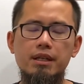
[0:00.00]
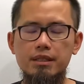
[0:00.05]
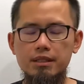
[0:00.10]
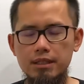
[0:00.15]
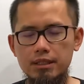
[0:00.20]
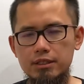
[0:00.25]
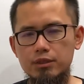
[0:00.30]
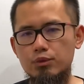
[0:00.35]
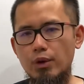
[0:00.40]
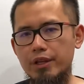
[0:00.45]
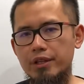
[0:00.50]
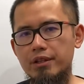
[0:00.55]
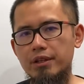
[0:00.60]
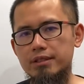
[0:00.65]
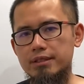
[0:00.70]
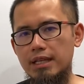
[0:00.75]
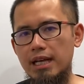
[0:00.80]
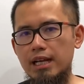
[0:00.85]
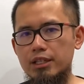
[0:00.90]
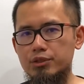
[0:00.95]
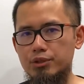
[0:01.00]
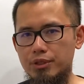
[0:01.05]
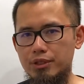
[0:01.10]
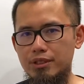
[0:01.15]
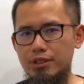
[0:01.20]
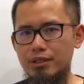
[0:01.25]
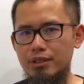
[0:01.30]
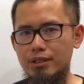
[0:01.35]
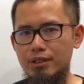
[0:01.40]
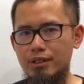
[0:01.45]
this right here is
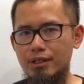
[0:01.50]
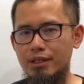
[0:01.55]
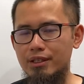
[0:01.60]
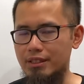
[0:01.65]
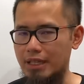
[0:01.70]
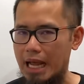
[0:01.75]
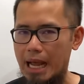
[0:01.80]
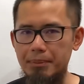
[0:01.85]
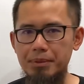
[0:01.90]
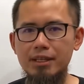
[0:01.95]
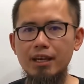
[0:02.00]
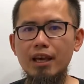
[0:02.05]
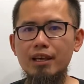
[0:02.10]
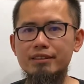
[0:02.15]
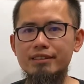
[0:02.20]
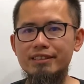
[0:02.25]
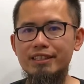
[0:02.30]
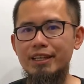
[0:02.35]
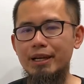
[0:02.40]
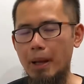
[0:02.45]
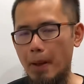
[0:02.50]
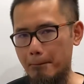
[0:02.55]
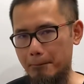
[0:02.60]
actually the happy case